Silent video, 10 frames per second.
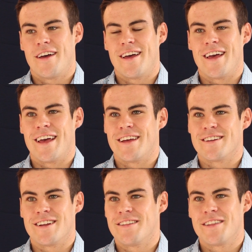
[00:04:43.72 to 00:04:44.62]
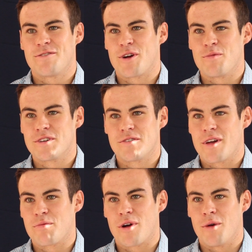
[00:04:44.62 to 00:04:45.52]
And I didn't think very much of
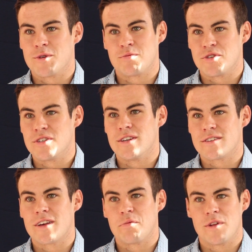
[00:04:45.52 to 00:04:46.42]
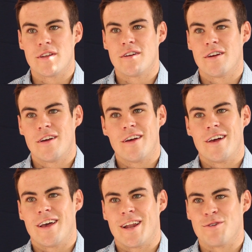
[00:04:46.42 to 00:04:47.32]
that promise, but she accepted,
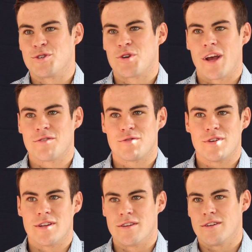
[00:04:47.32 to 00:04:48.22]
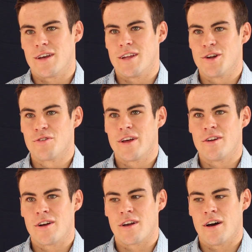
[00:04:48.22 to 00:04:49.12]
and I was transferred. And a year
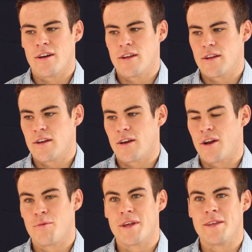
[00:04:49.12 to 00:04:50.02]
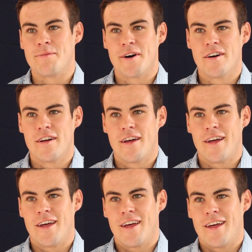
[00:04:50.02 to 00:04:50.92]
later, I got on my email,
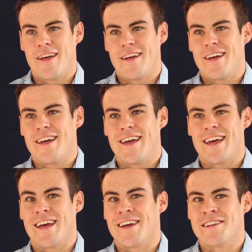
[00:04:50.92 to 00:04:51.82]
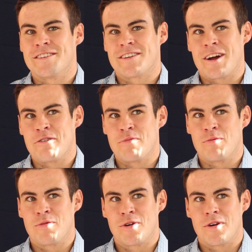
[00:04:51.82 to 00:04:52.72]
and I
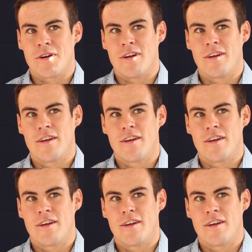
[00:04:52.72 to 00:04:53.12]
remember